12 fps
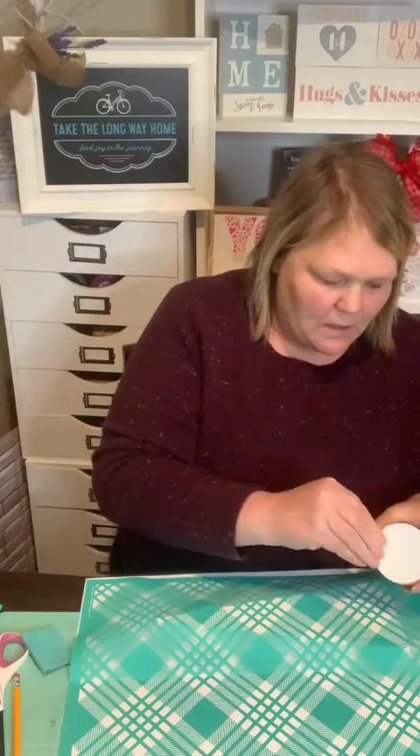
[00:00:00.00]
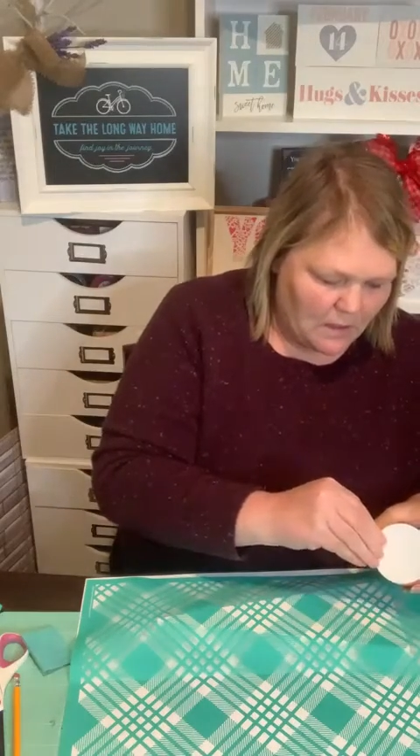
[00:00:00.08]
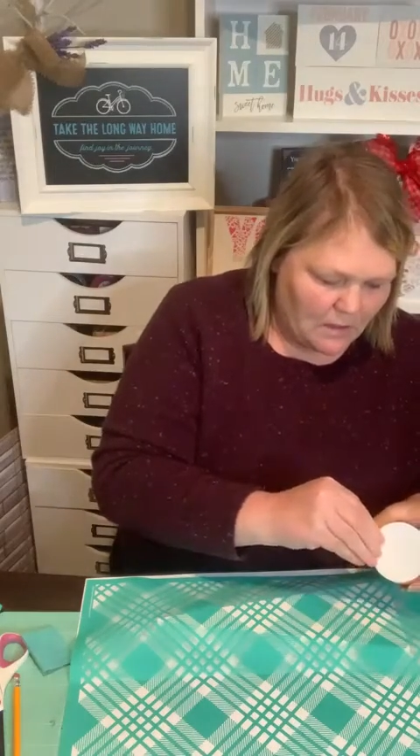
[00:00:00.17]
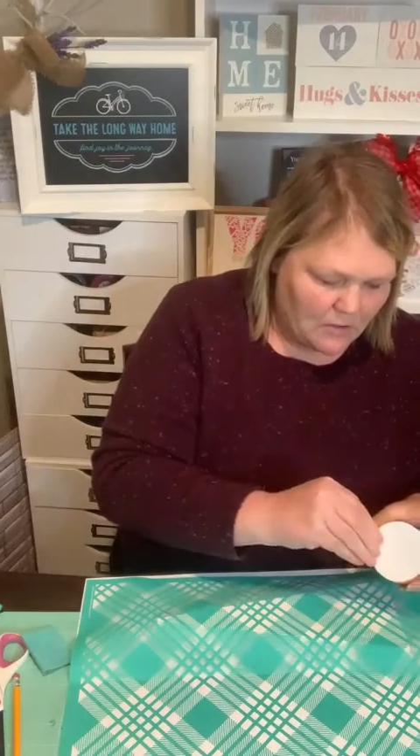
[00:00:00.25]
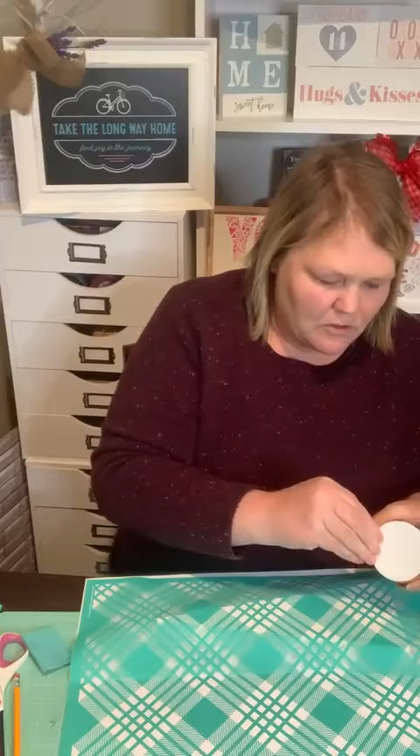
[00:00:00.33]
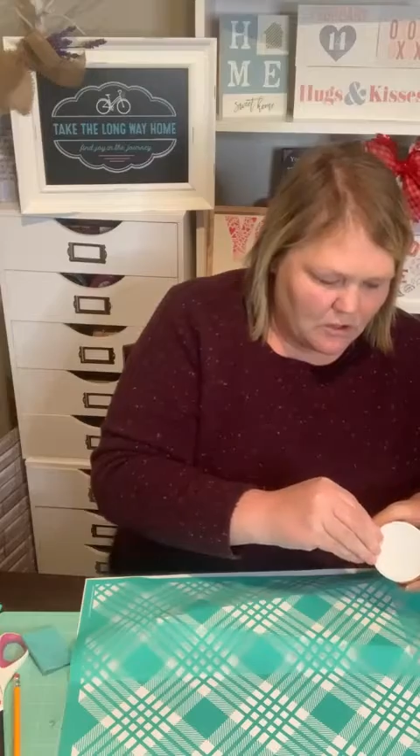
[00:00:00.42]

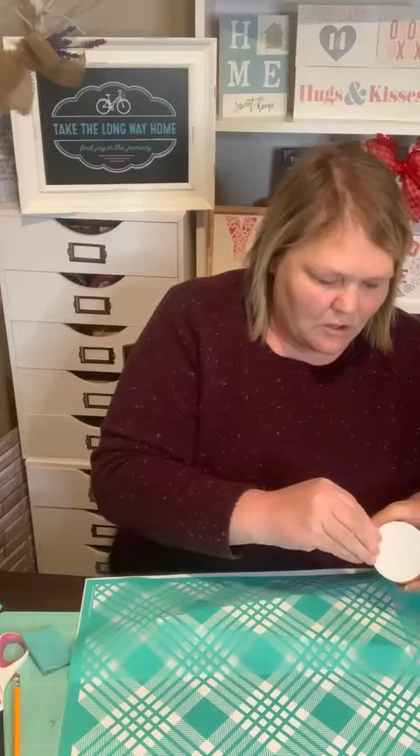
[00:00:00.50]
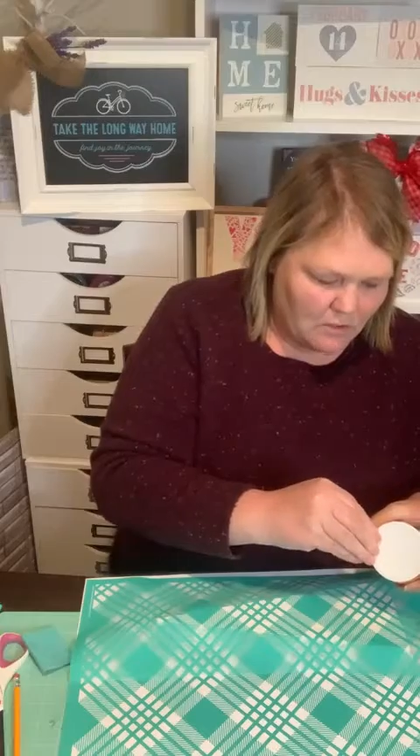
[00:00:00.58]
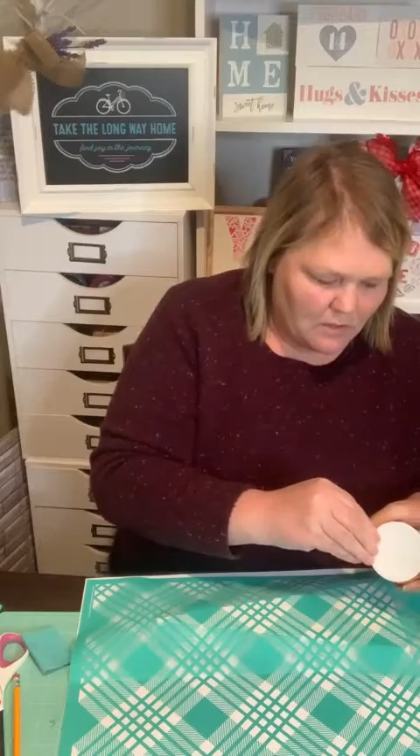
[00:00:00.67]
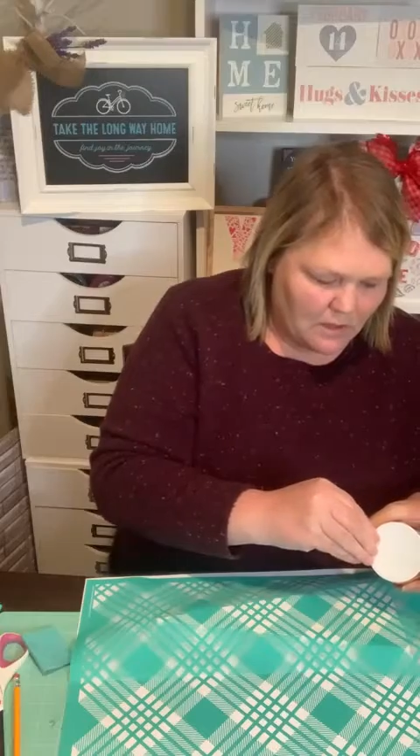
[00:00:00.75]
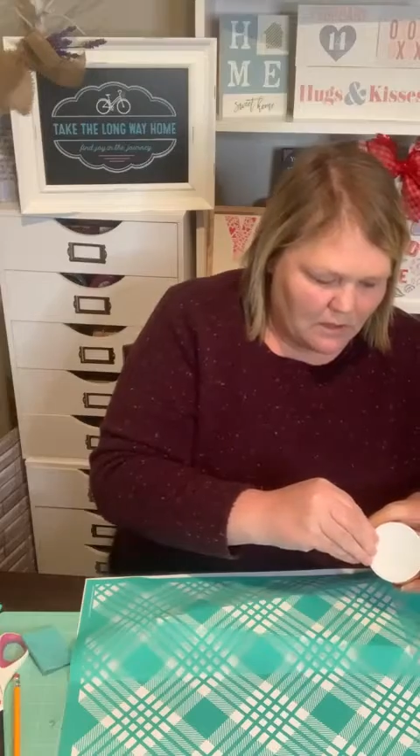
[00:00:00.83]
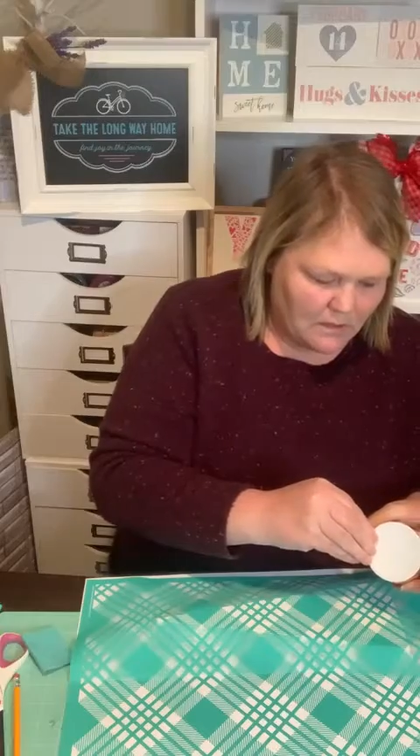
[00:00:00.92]
I'll show you
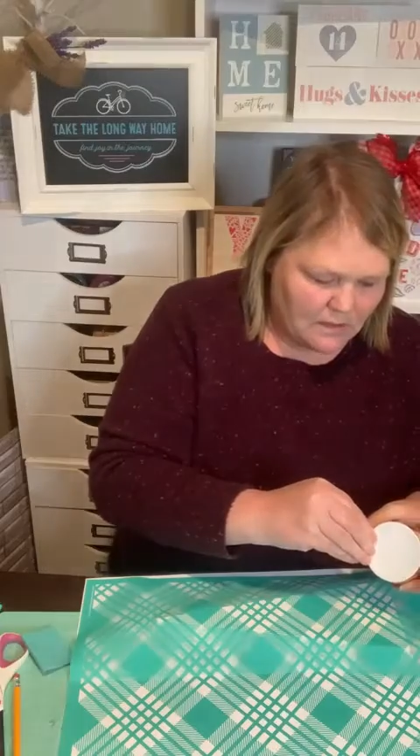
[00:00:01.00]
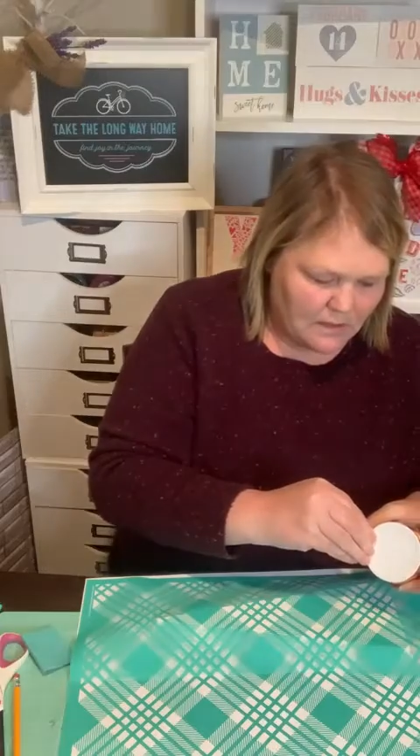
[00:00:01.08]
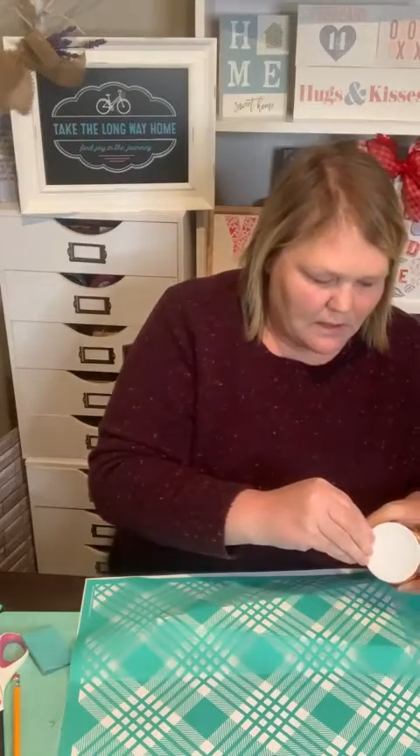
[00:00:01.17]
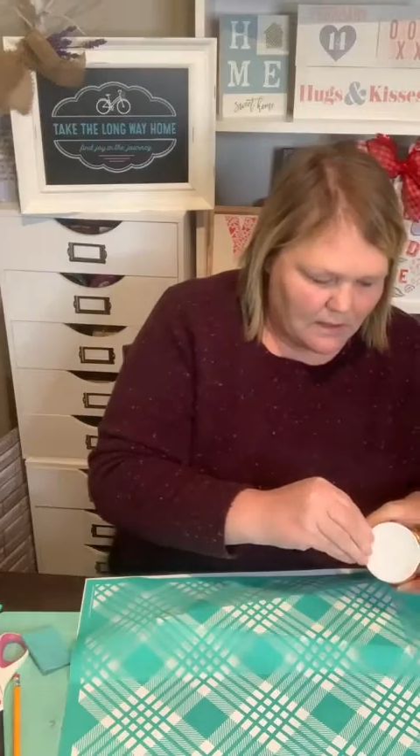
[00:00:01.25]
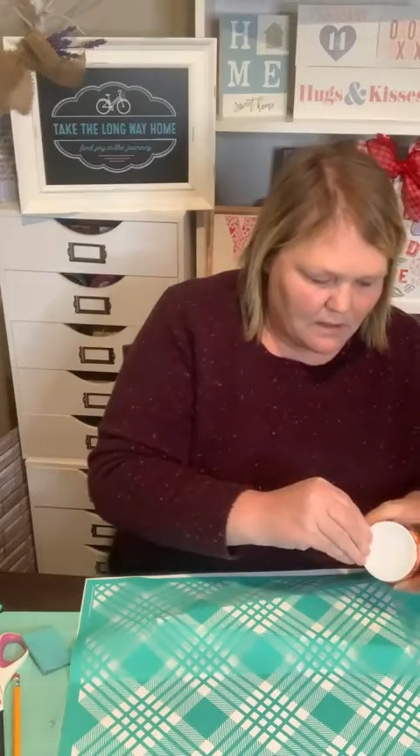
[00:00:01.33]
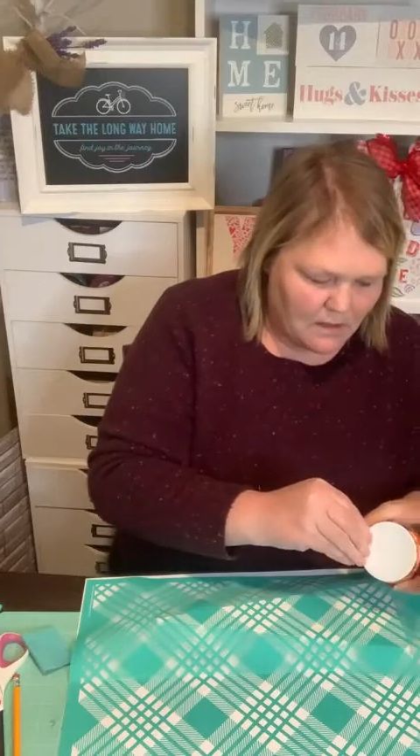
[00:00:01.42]
what it looks
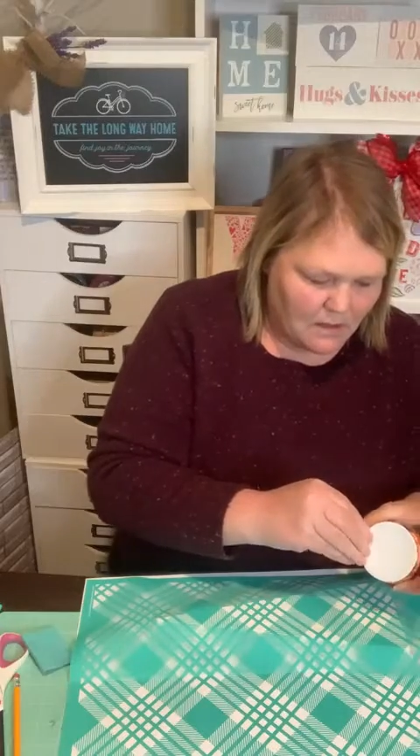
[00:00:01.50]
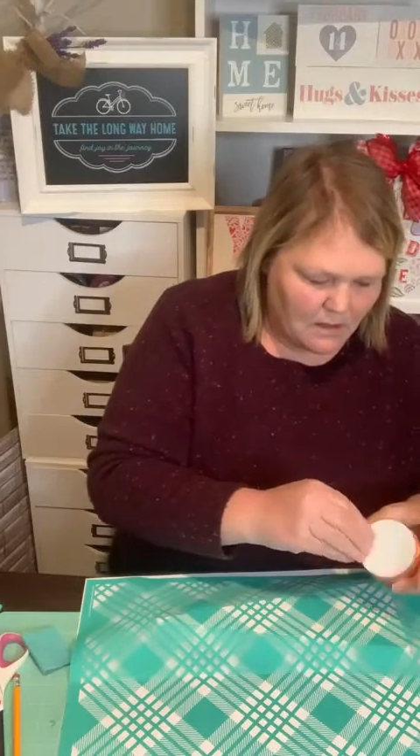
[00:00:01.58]
like.